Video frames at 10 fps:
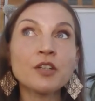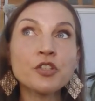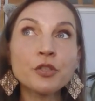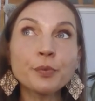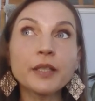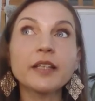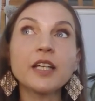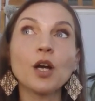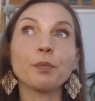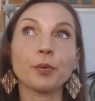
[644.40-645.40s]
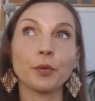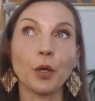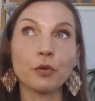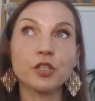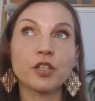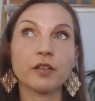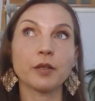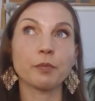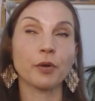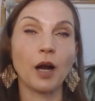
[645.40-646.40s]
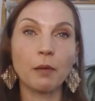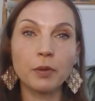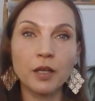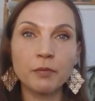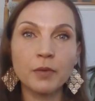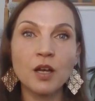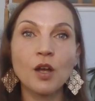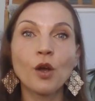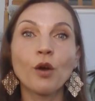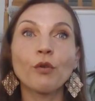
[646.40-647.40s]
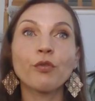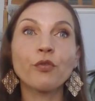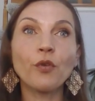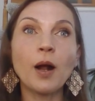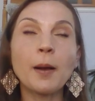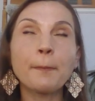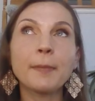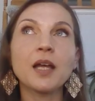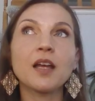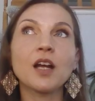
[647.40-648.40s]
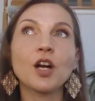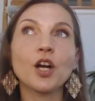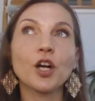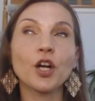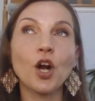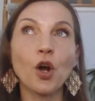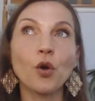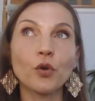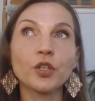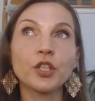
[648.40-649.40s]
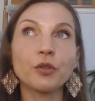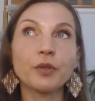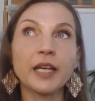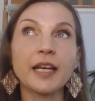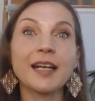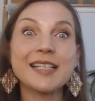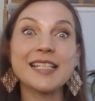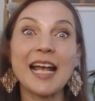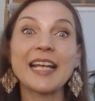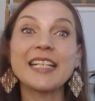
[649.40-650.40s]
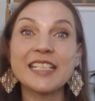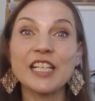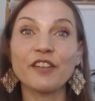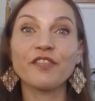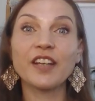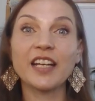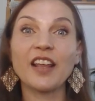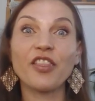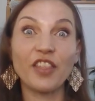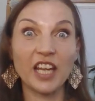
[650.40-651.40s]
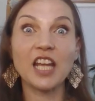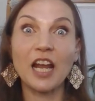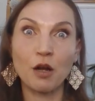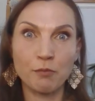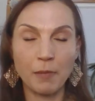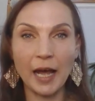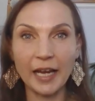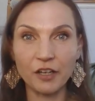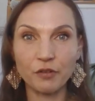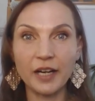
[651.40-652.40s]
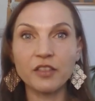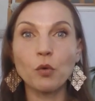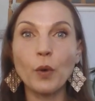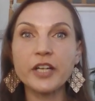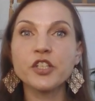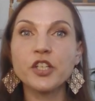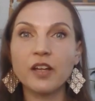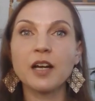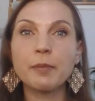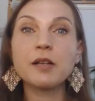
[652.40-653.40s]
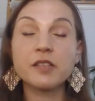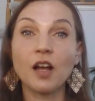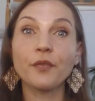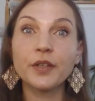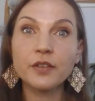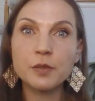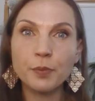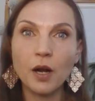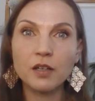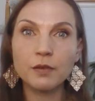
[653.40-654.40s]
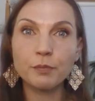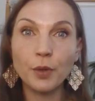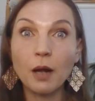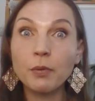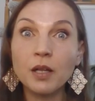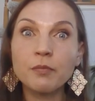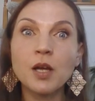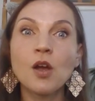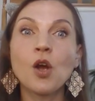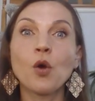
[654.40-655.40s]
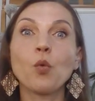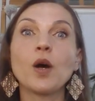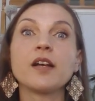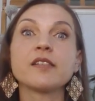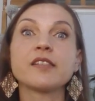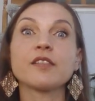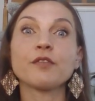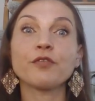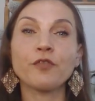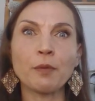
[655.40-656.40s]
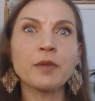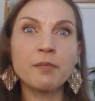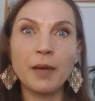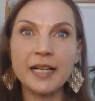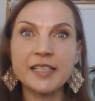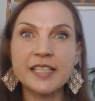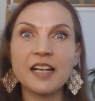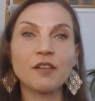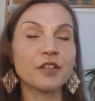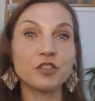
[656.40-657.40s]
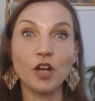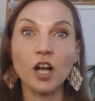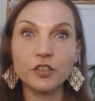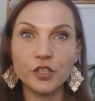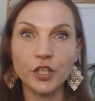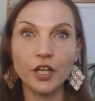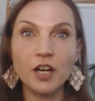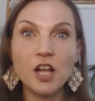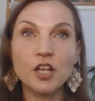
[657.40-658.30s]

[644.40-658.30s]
She really approached the problem from her own unique scientific thinking mind, right? The way she thought about solving this problem was from the mindset of a doctor.